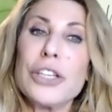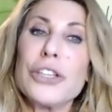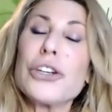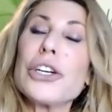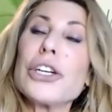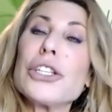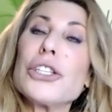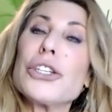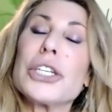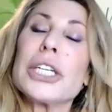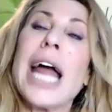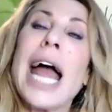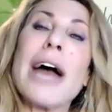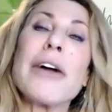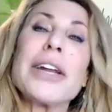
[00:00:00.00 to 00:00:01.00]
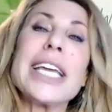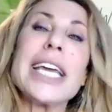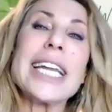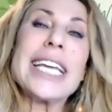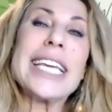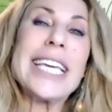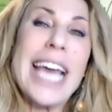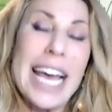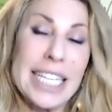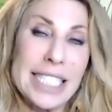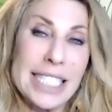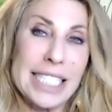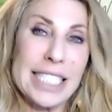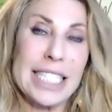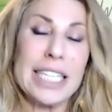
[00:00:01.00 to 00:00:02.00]
You're going to learn how to get a
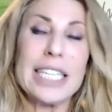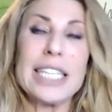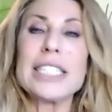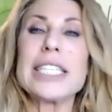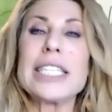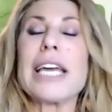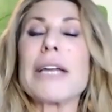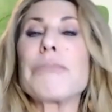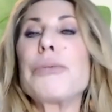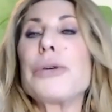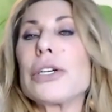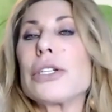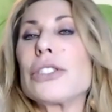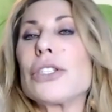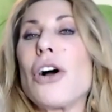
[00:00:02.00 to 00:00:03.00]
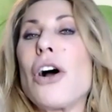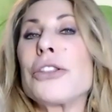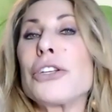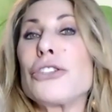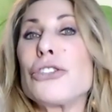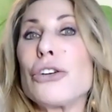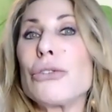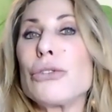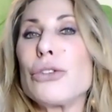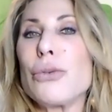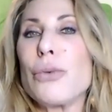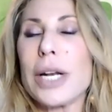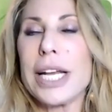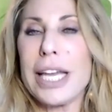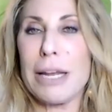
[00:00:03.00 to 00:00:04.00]
yes to get booked on the shows you
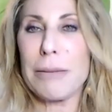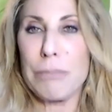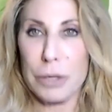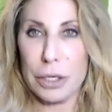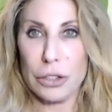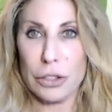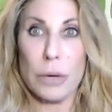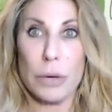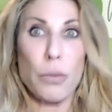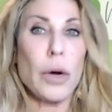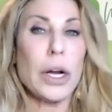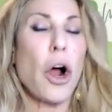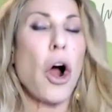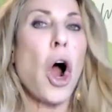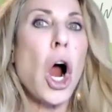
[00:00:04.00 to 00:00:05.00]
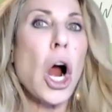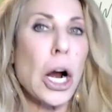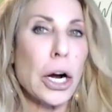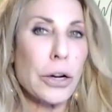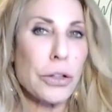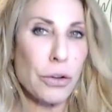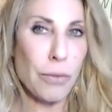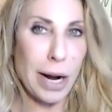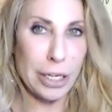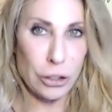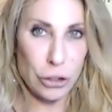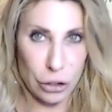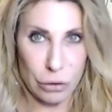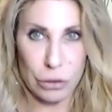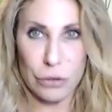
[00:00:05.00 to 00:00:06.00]
want to get booked on. What are the right
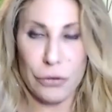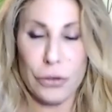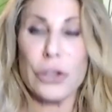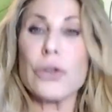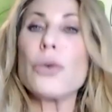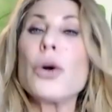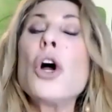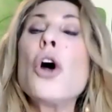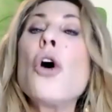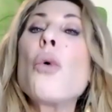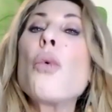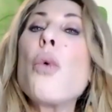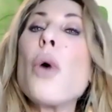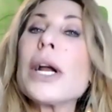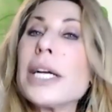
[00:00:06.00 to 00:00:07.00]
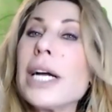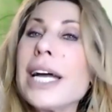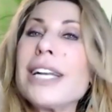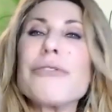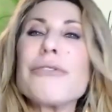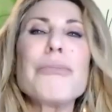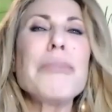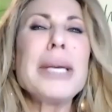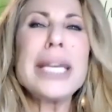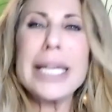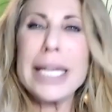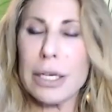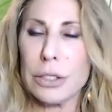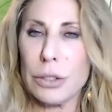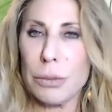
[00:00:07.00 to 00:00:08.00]
shows for you? What kind of
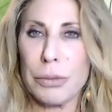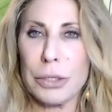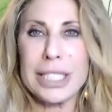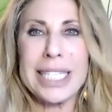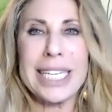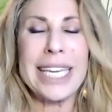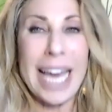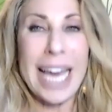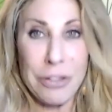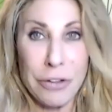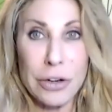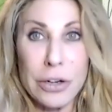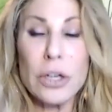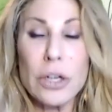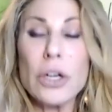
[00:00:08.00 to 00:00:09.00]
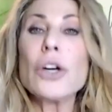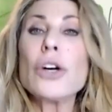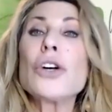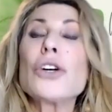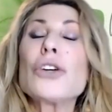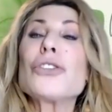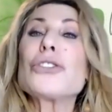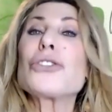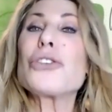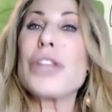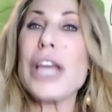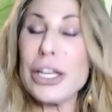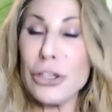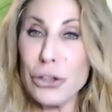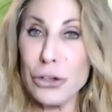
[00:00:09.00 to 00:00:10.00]
media to put together? so
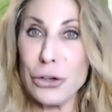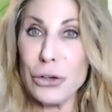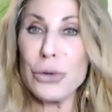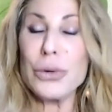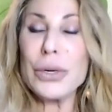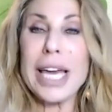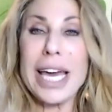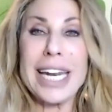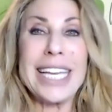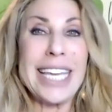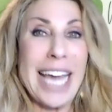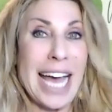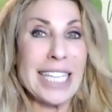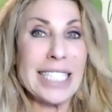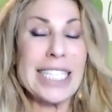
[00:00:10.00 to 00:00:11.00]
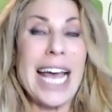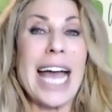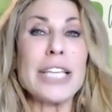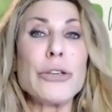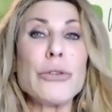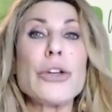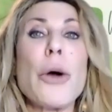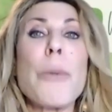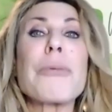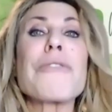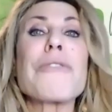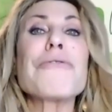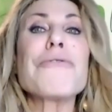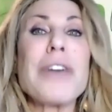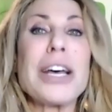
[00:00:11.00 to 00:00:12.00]
that you get a yes and you know
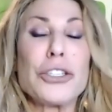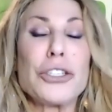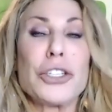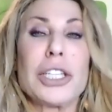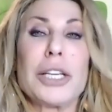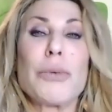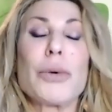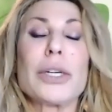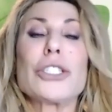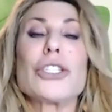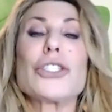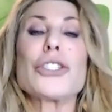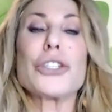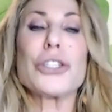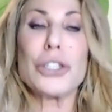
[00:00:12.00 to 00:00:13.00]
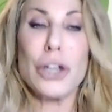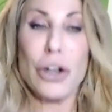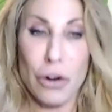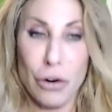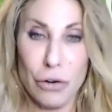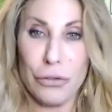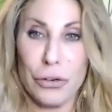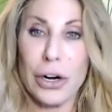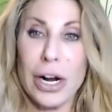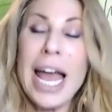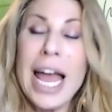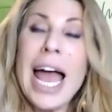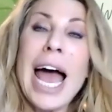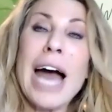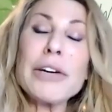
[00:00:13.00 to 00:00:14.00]
professionally what to turn over,
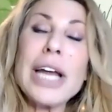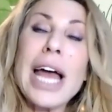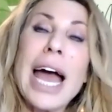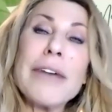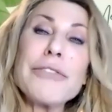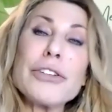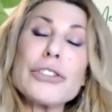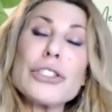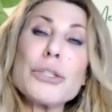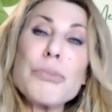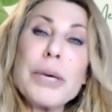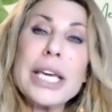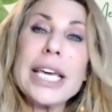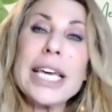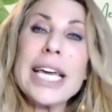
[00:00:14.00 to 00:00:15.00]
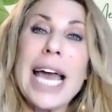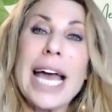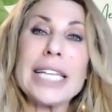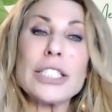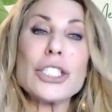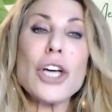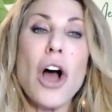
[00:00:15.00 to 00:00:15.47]
how to have your speaking and